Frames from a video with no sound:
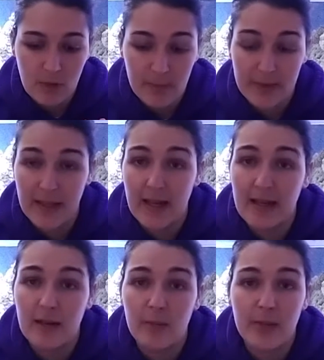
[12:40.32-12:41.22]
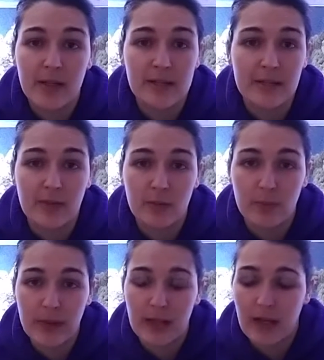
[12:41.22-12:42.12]
But yeah, I hope you guys have a
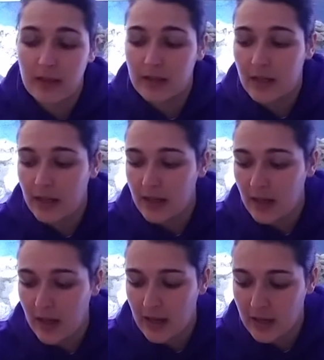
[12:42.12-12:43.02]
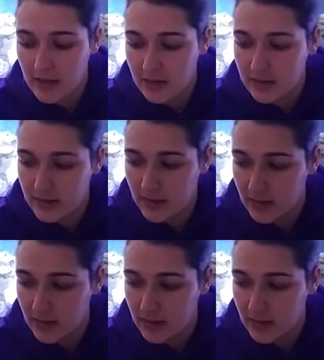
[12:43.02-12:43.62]
great holiday, and